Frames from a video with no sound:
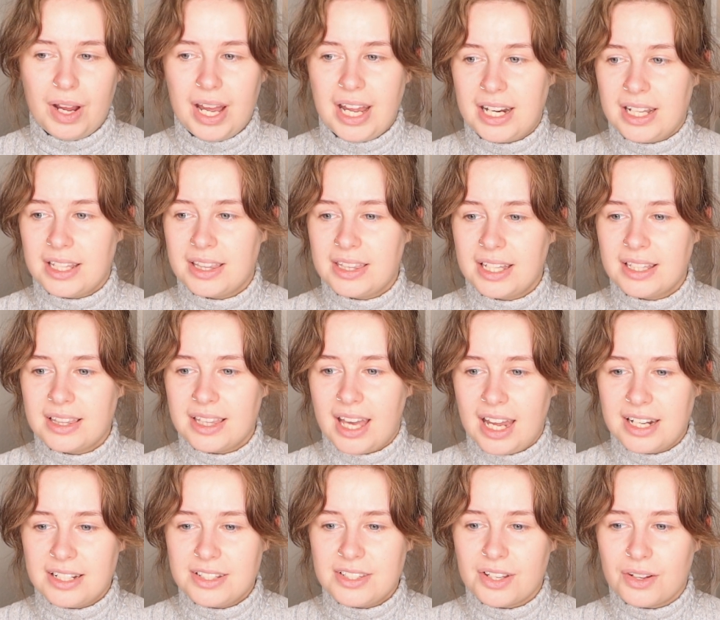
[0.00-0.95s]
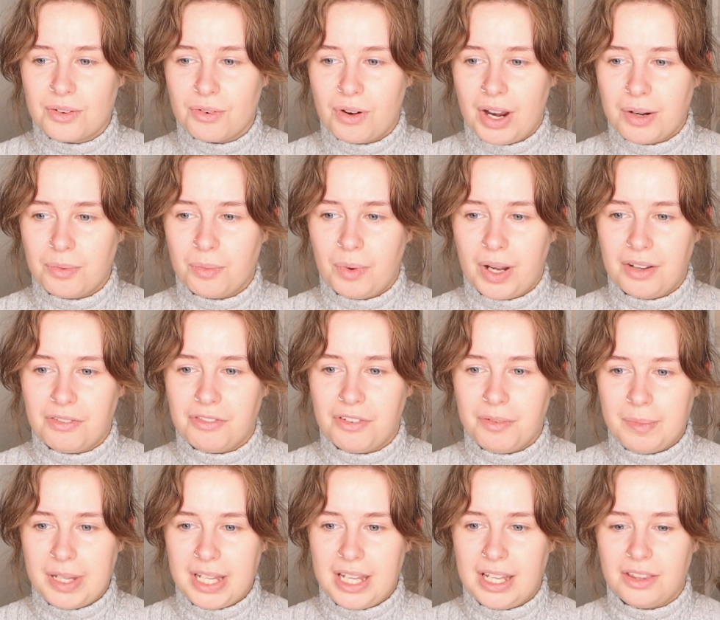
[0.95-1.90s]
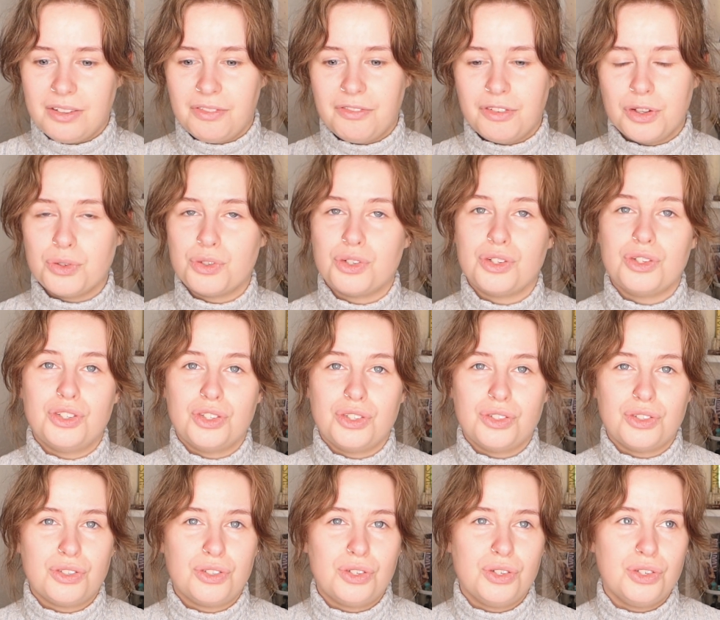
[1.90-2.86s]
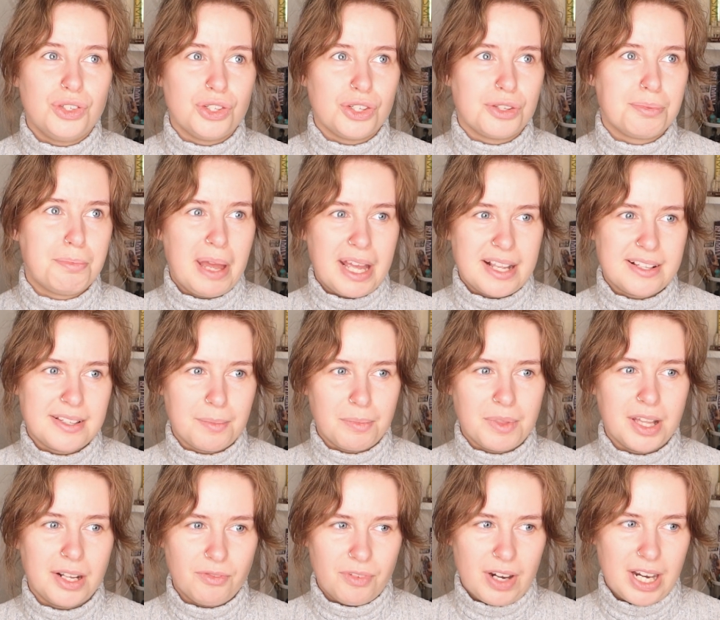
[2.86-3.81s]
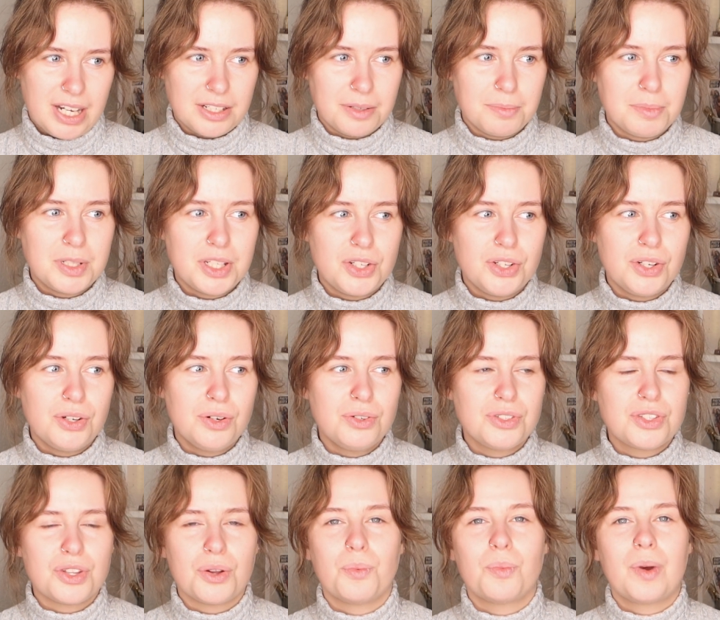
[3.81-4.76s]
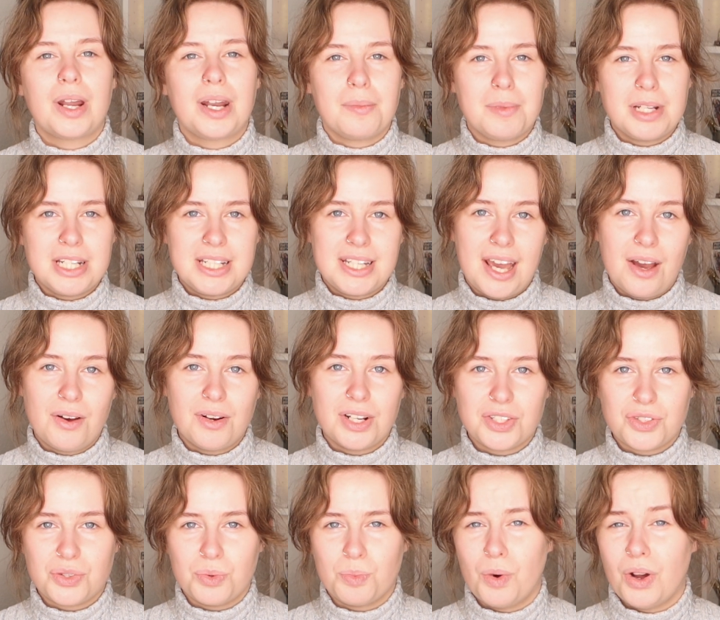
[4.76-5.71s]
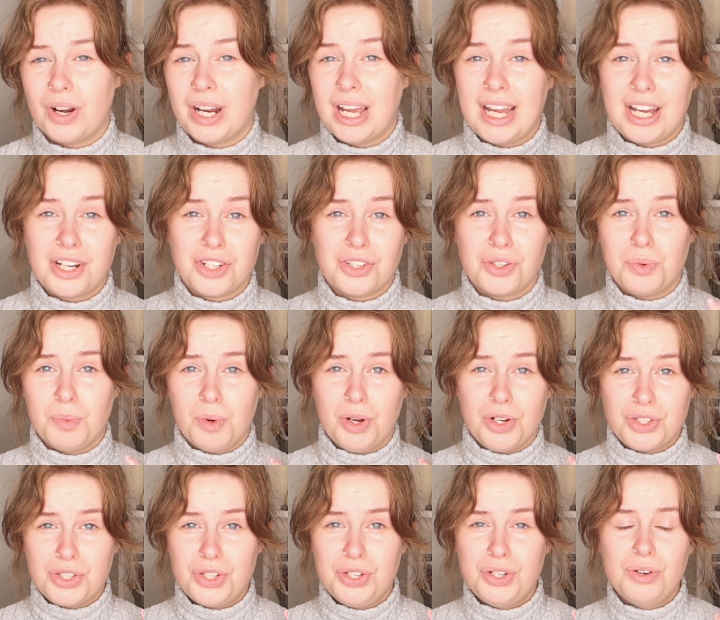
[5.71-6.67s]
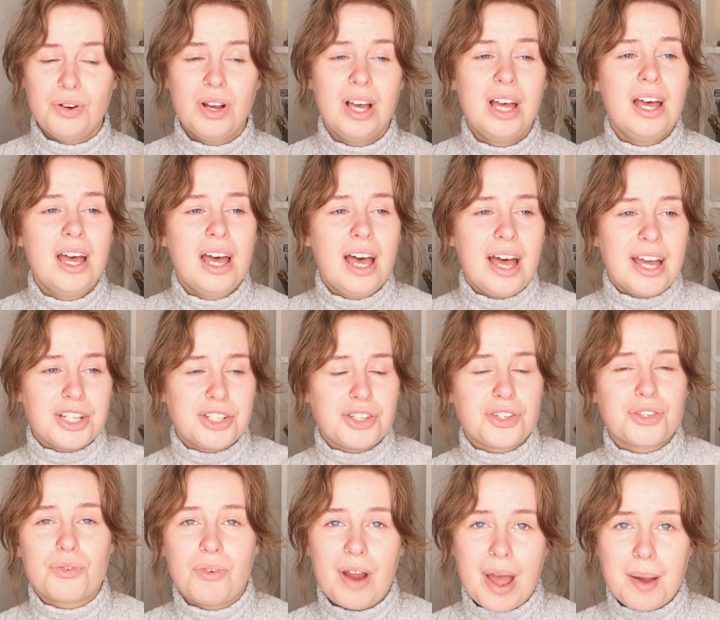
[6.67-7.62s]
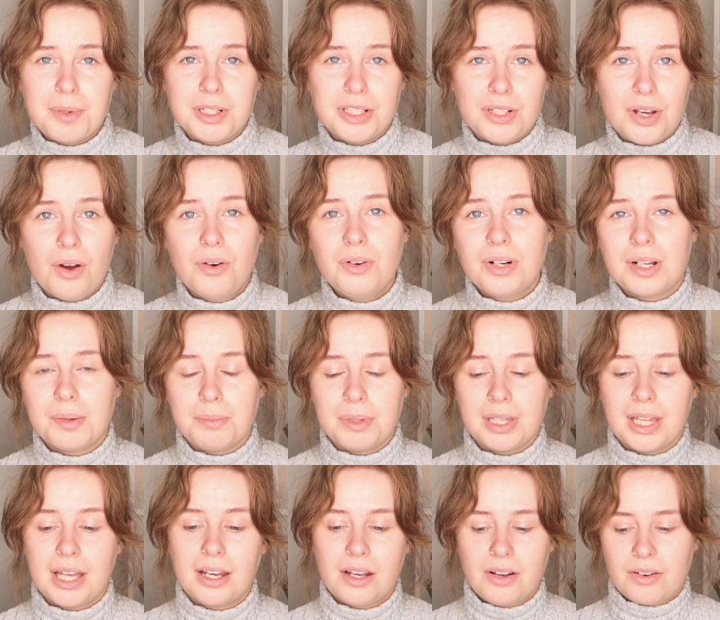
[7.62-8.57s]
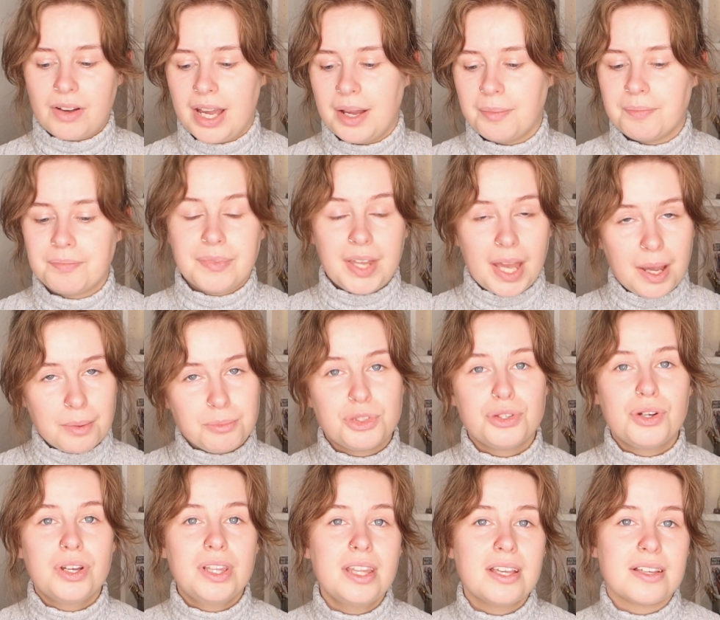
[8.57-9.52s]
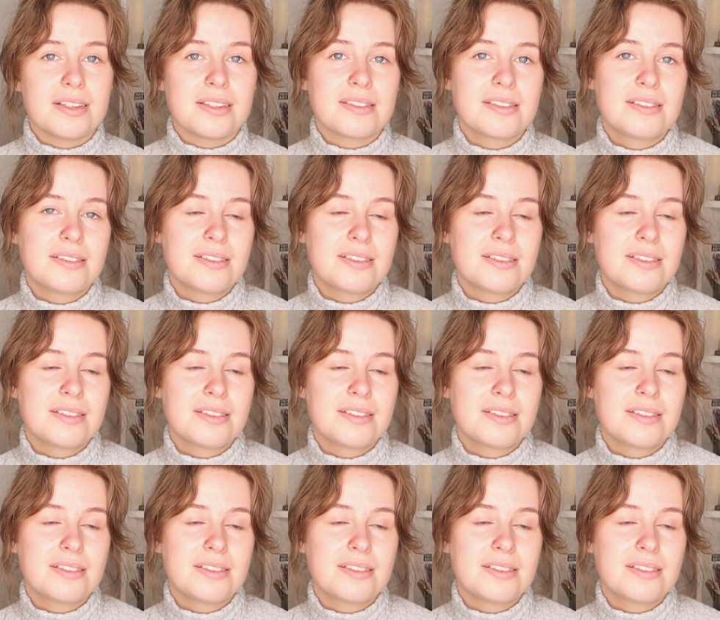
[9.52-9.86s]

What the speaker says: And I think that is a great way for me in the future to just pick something random to do. So when I'm in doubt as to what I actually want to do, I'll just grab a note and be like, okay, I'm doing this.